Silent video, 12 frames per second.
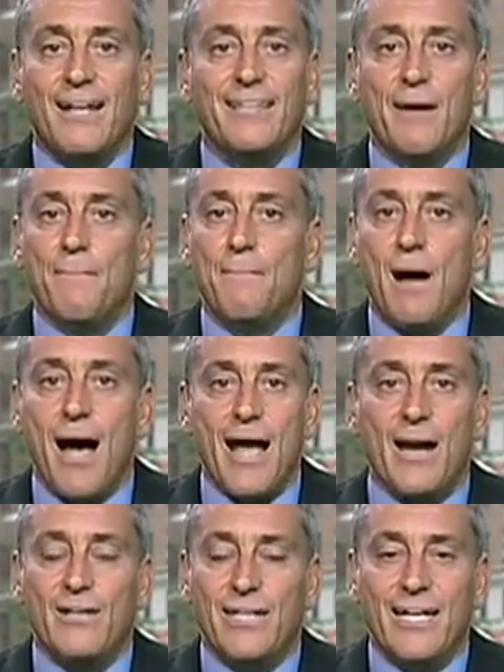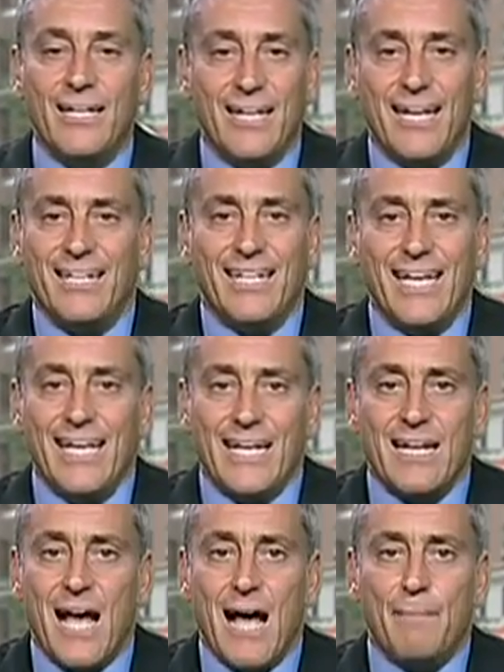They're mired in
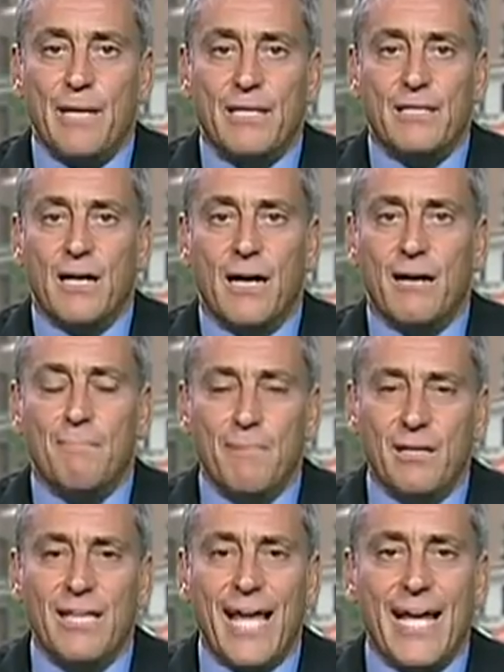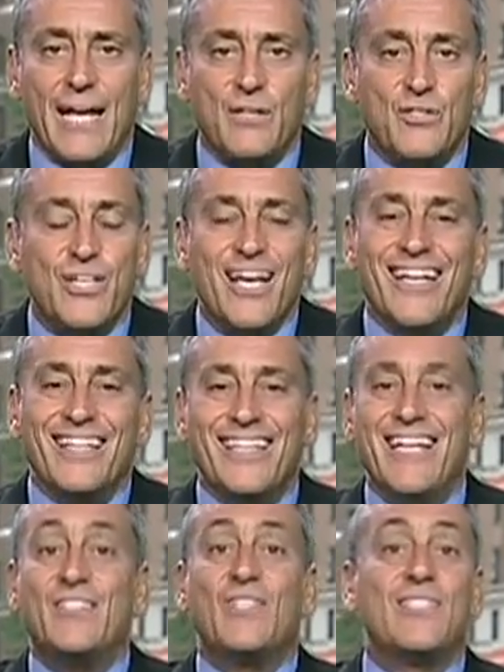economic malaise.
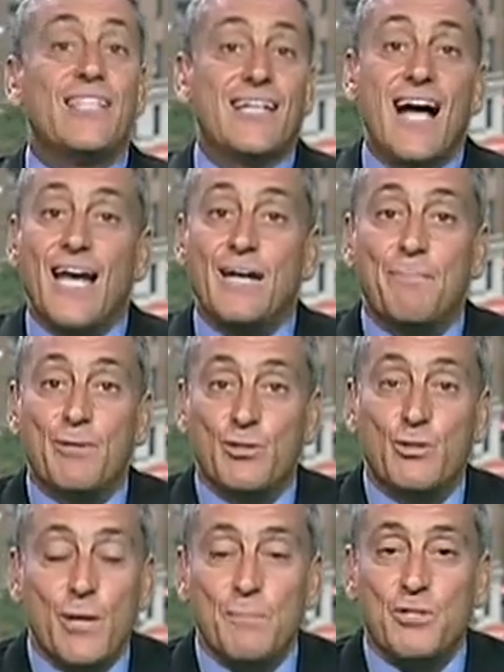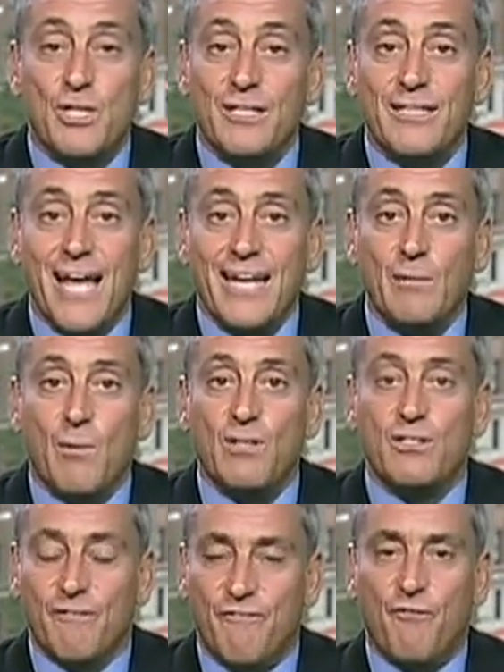This is the kind of prescription that he
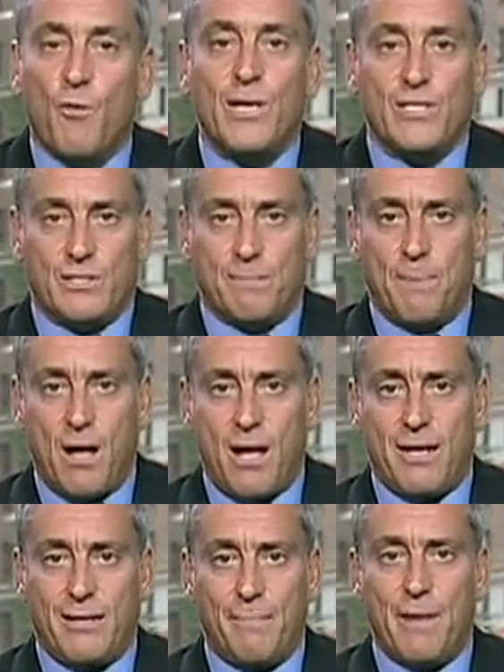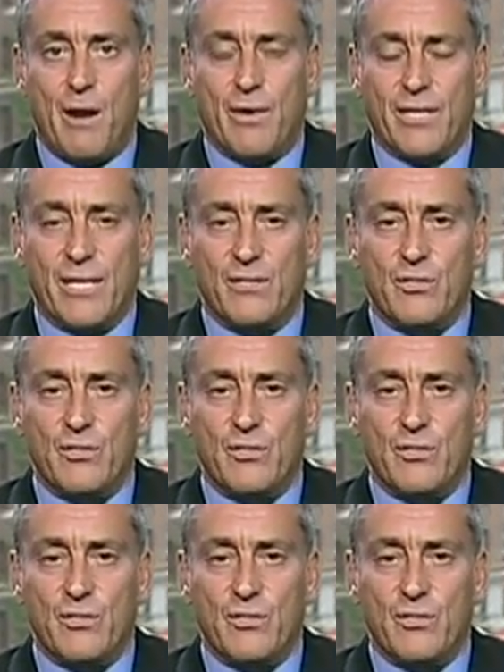wants to foist upon Americans.